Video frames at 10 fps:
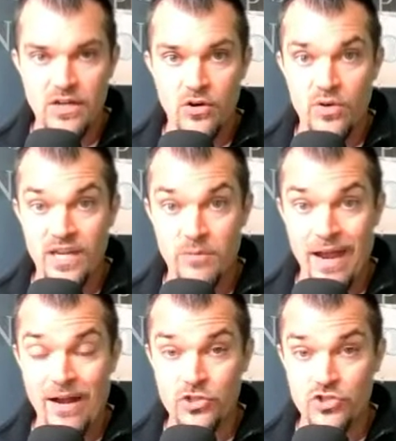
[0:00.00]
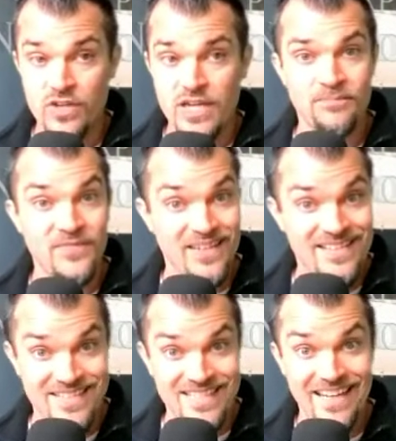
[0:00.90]
Okay, boundary
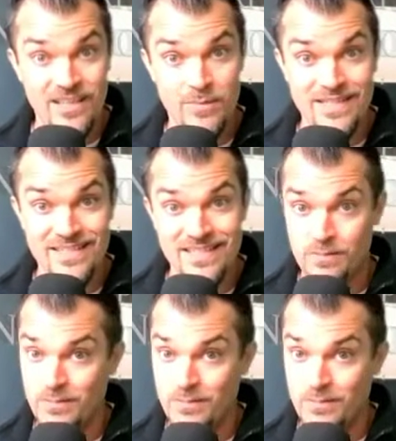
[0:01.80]
and stay in the business.